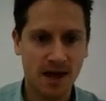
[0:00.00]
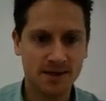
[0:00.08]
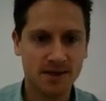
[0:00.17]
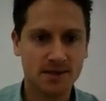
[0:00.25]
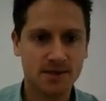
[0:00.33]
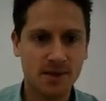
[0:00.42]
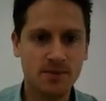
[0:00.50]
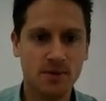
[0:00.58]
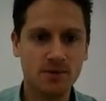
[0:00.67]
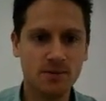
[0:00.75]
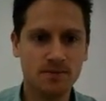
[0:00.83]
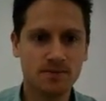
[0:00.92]
has a
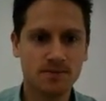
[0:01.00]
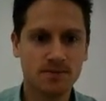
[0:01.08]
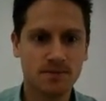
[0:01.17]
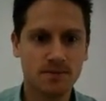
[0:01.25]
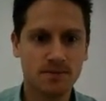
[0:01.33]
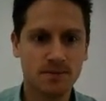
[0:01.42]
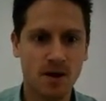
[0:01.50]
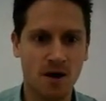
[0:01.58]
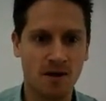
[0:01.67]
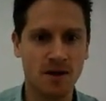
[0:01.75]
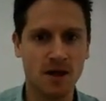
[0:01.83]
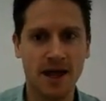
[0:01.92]
symbol
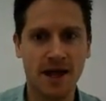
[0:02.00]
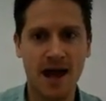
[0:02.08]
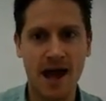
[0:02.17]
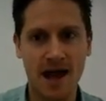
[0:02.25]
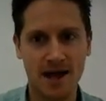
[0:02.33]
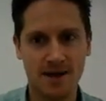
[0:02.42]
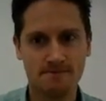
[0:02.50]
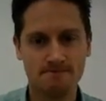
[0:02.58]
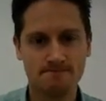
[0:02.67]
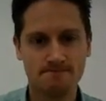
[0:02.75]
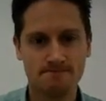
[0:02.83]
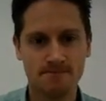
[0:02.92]
of the letter A.
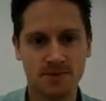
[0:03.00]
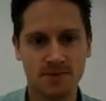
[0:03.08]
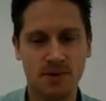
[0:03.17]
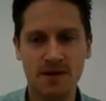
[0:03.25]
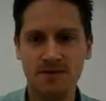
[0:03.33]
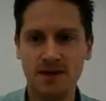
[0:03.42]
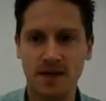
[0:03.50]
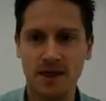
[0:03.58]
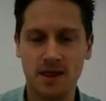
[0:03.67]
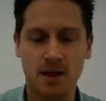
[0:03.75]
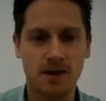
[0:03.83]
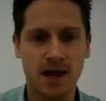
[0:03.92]
So whenever you see
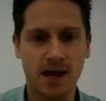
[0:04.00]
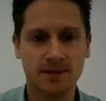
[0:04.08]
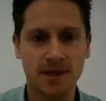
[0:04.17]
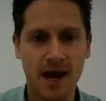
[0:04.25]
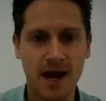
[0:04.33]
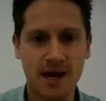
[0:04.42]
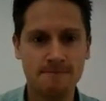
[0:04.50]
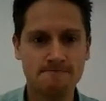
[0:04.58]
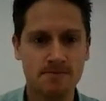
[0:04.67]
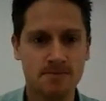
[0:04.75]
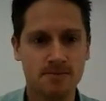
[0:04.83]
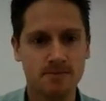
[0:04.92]
that lowercase a,
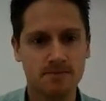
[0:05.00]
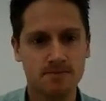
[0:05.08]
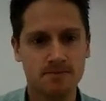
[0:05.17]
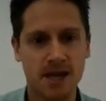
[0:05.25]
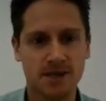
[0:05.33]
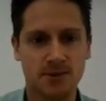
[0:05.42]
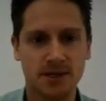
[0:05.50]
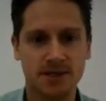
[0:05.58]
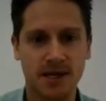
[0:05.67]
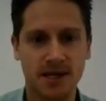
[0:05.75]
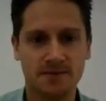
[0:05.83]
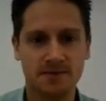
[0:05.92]
that's what it
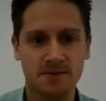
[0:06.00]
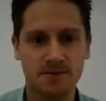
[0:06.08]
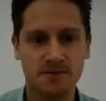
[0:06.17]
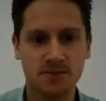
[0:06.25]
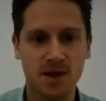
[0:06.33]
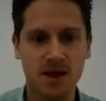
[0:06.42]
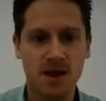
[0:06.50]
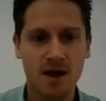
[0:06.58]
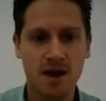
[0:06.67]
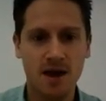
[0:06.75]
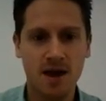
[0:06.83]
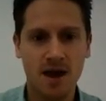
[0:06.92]
stands for.
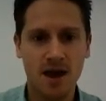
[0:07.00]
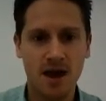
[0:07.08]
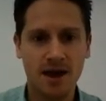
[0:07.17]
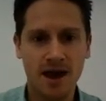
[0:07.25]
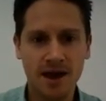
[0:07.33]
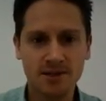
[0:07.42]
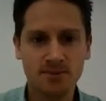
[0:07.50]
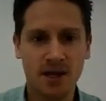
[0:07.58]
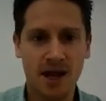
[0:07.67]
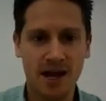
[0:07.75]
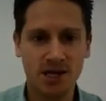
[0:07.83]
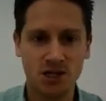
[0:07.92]
An
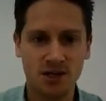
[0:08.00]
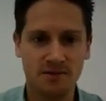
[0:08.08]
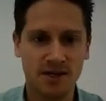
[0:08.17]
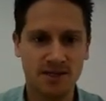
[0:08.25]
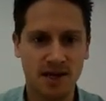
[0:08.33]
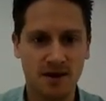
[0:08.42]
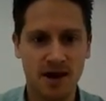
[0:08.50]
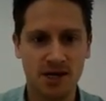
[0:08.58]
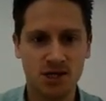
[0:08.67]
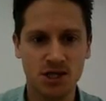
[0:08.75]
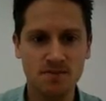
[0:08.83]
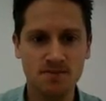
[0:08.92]
explanation of
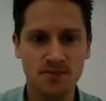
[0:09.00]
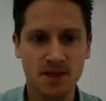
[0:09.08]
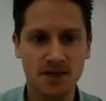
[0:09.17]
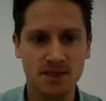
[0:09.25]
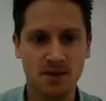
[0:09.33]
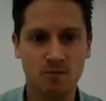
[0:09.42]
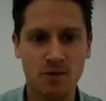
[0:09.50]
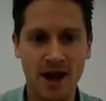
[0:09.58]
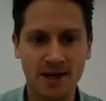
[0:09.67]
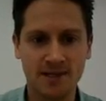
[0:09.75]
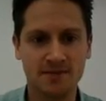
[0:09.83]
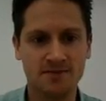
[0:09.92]
acceleration is the
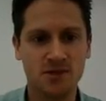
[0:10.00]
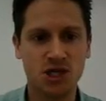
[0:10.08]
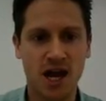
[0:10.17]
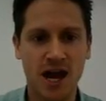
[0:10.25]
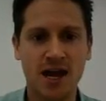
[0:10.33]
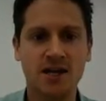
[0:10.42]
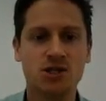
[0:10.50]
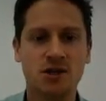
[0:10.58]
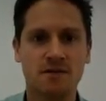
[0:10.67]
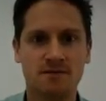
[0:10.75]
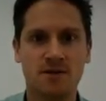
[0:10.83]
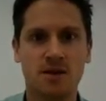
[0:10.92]
rate of
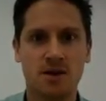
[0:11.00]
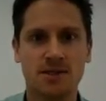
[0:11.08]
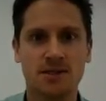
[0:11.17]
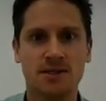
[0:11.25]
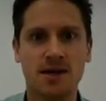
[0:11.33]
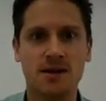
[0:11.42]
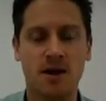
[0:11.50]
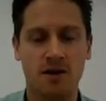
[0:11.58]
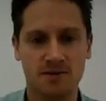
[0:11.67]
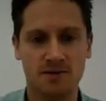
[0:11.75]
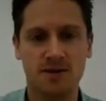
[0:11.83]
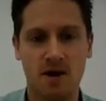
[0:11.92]
change of velocity
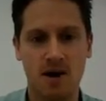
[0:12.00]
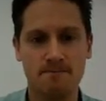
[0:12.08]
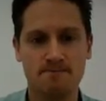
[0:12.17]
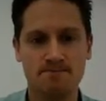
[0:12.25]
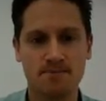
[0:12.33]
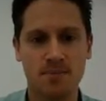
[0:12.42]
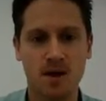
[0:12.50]
over time.